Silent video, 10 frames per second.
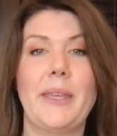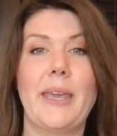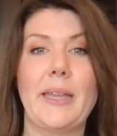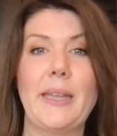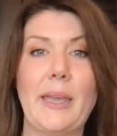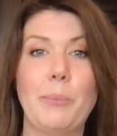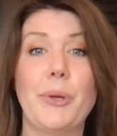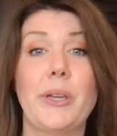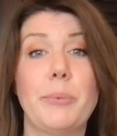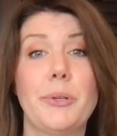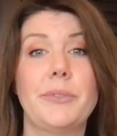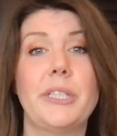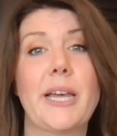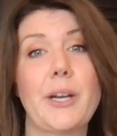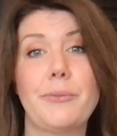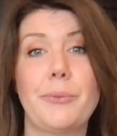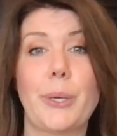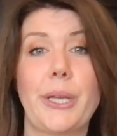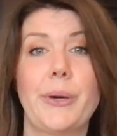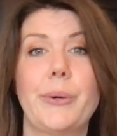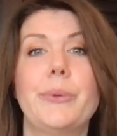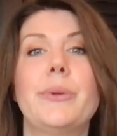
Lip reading: get a pre-approval letter for you.